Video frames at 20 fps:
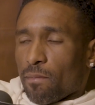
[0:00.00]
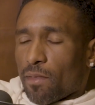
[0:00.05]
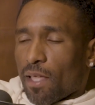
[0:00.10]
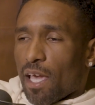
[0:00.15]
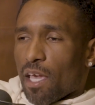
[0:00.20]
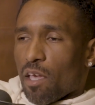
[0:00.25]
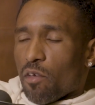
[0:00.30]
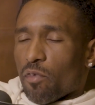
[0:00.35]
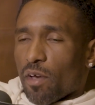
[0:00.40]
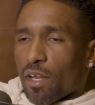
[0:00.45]

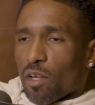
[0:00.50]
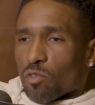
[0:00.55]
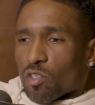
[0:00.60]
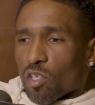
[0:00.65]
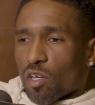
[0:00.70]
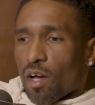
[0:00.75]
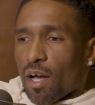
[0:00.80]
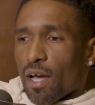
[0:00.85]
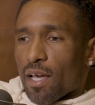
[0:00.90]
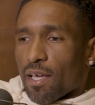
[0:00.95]
Dave, and there
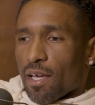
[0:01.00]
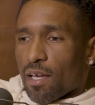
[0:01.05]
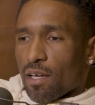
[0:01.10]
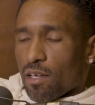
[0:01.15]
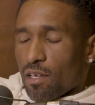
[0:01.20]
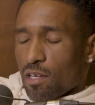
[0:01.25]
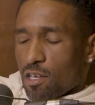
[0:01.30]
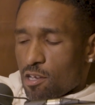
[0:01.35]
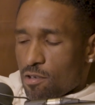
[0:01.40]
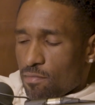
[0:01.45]
was a guy
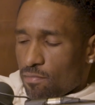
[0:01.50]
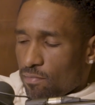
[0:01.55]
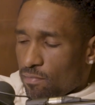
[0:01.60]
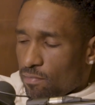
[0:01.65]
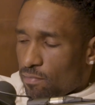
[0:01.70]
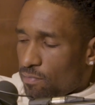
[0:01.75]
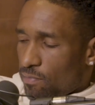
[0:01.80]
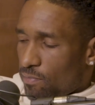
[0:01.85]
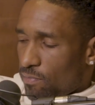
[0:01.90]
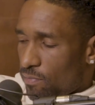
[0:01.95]

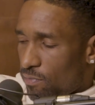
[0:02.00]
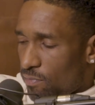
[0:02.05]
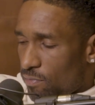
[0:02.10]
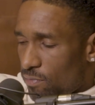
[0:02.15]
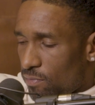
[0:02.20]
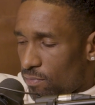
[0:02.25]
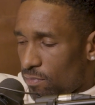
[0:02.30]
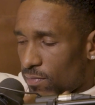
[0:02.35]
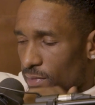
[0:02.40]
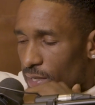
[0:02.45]

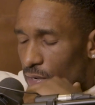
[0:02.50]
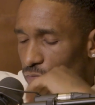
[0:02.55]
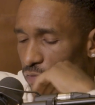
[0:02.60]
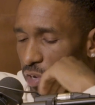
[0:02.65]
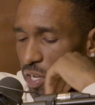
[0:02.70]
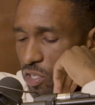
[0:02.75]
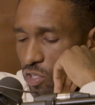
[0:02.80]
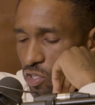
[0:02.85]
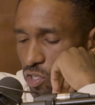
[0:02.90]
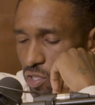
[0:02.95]
at
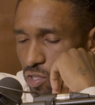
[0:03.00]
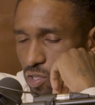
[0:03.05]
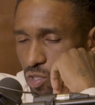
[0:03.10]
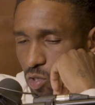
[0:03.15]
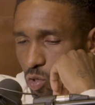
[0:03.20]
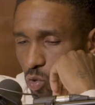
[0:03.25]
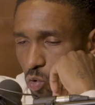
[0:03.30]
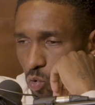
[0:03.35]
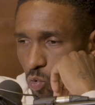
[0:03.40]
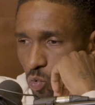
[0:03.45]

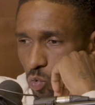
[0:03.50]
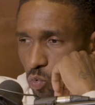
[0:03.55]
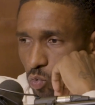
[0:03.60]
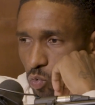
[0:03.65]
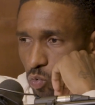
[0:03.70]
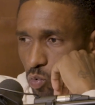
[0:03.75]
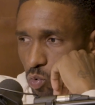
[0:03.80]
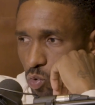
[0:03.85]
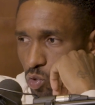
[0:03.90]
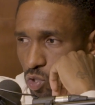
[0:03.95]
Rangers who
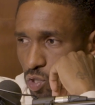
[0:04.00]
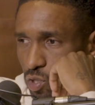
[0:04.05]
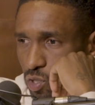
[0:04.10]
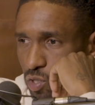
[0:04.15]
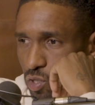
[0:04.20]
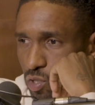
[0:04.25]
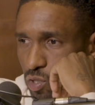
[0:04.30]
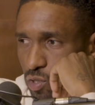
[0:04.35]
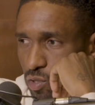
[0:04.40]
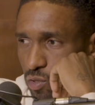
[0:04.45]

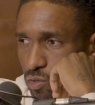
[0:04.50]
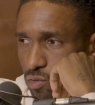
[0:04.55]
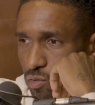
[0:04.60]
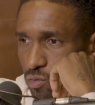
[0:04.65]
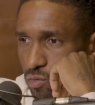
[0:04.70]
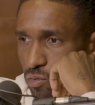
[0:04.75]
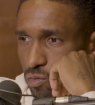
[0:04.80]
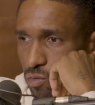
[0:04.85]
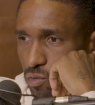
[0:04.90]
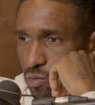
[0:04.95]
just
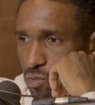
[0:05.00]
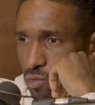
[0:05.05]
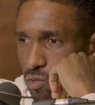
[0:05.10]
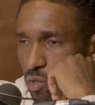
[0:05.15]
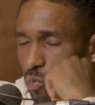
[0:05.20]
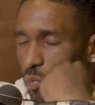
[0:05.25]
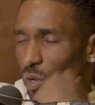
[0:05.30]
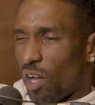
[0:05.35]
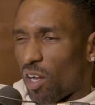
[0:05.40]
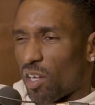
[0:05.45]

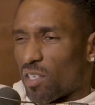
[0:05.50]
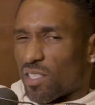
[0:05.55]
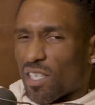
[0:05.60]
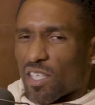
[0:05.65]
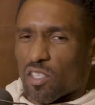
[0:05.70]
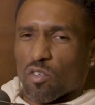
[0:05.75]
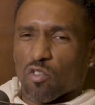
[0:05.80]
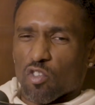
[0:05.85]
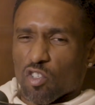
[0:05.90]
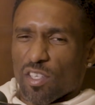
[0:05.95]
it went like a
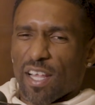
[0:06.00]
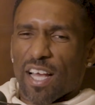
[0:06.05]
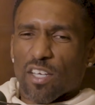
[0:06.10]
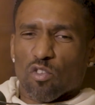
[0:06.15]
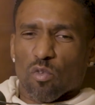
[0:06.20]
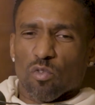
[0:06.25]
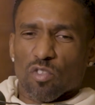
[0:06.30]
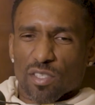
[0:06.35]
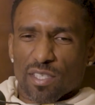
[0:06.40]
session, just natural.